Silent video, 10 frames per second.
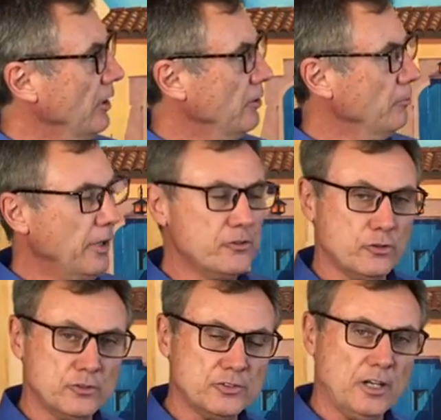
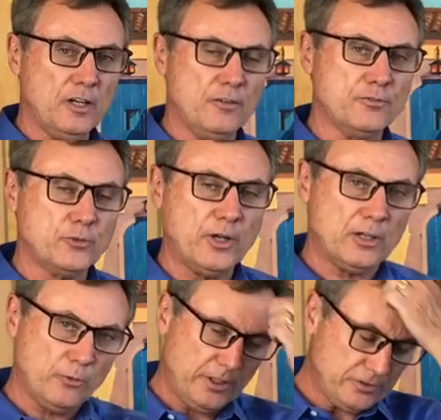measures of
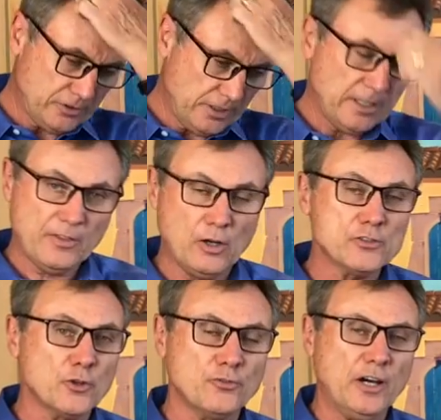credit risk, and they're
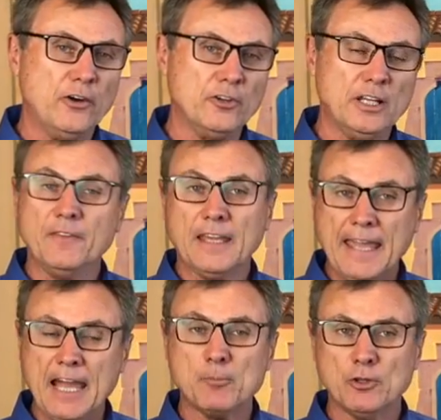also found in the
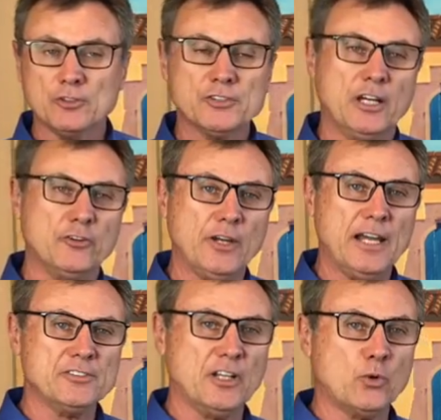CAMELS under
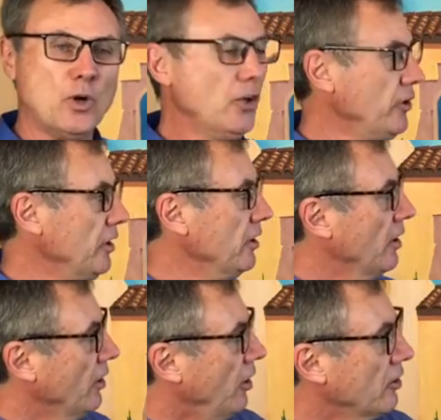asset quality,
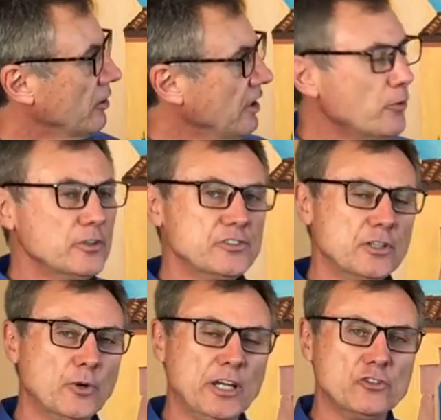are
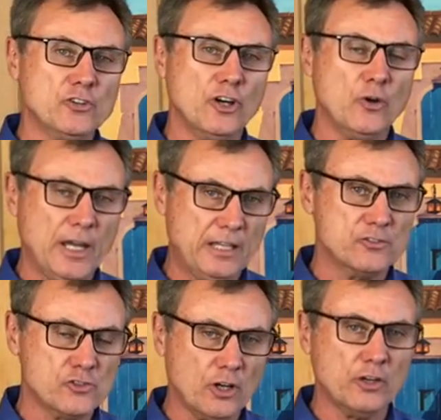delinquency ratio
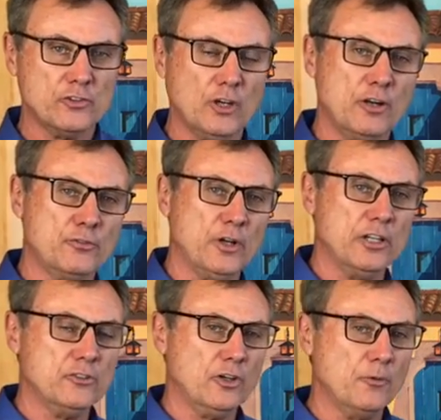and charge-off
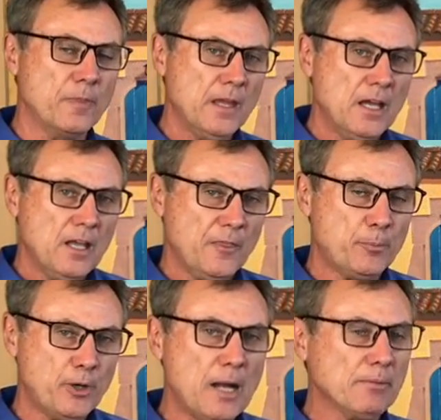ratio. The
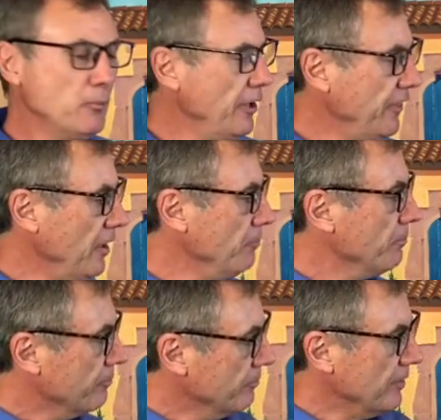problem with
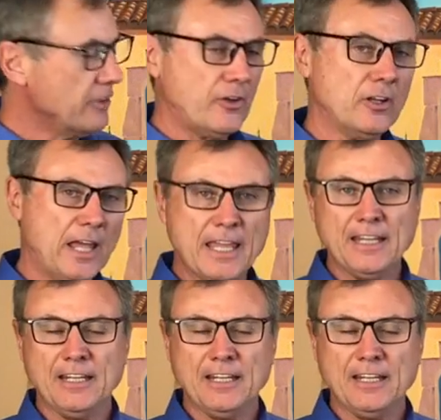them is they're lagging